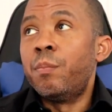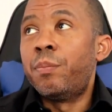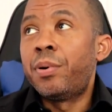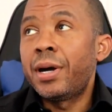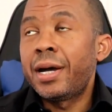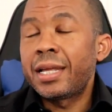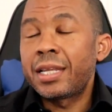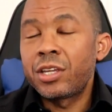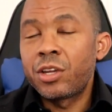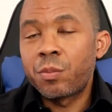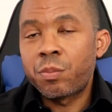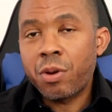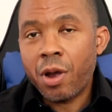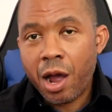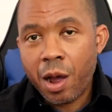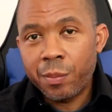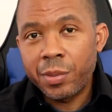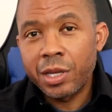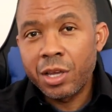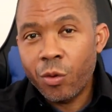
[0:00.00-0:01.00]
But you're
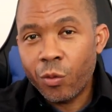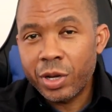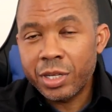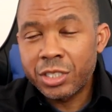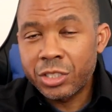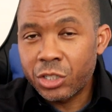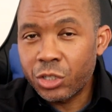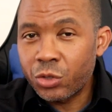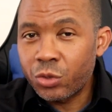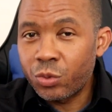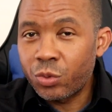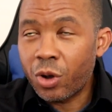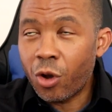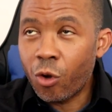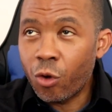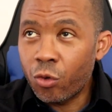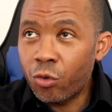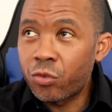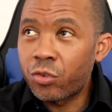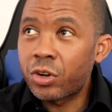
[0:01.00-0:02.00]
probably going to
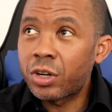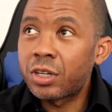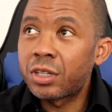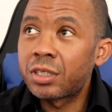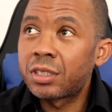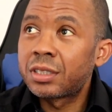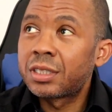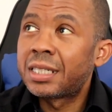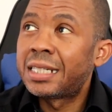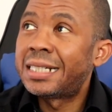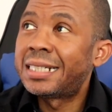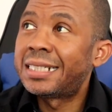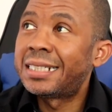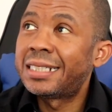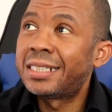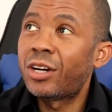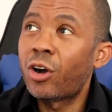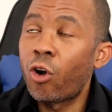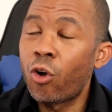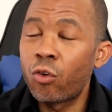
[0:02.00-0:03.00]
over
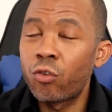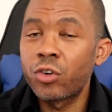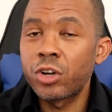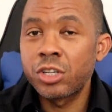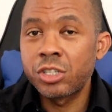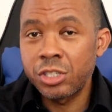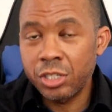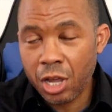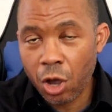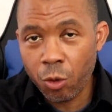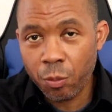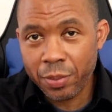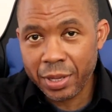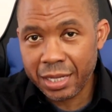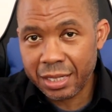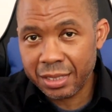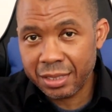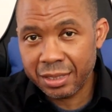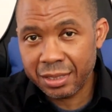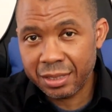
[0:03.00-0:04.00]
over scope
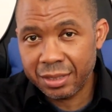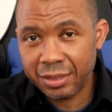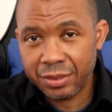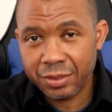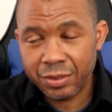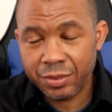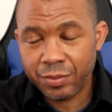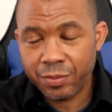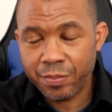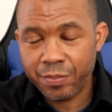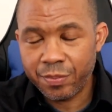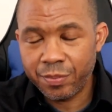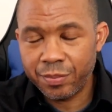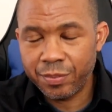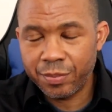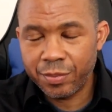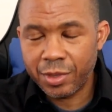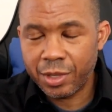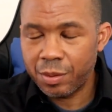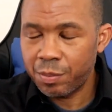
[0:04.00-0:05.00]
it.
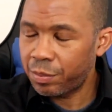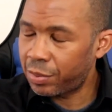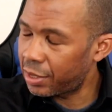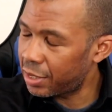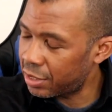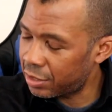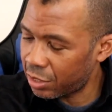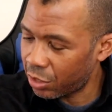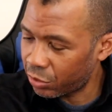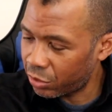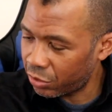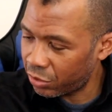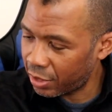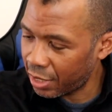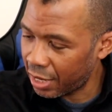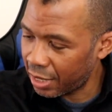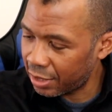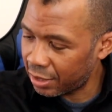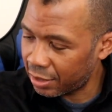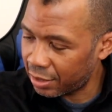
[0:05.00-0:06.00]
Please don't do
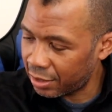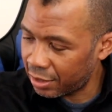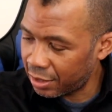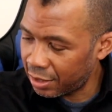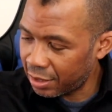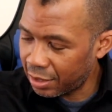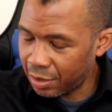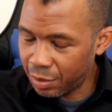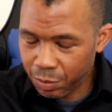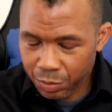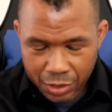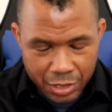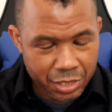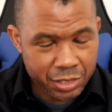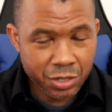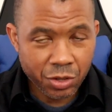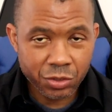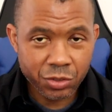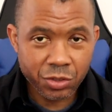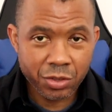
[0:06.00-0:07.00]
that
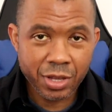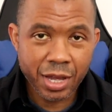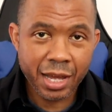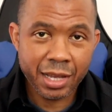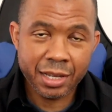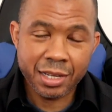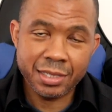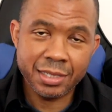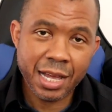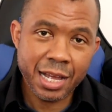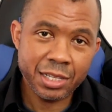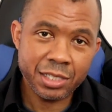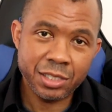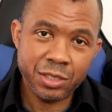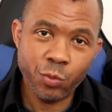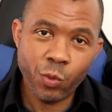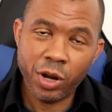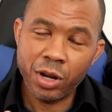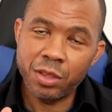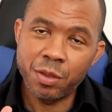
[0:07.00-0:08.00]
please don't do that because
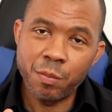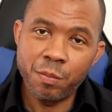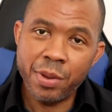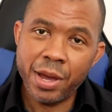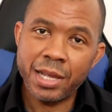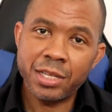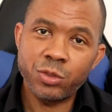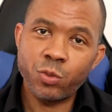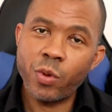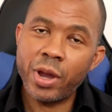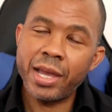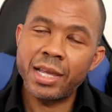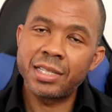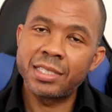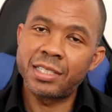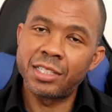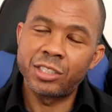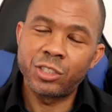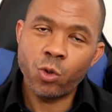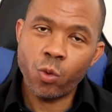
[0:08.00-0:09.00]
that's one of the best
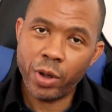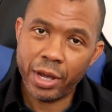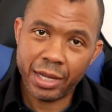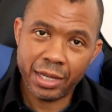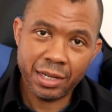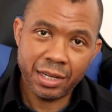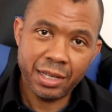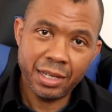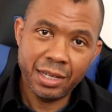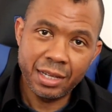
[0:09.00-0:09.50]
ways to quit.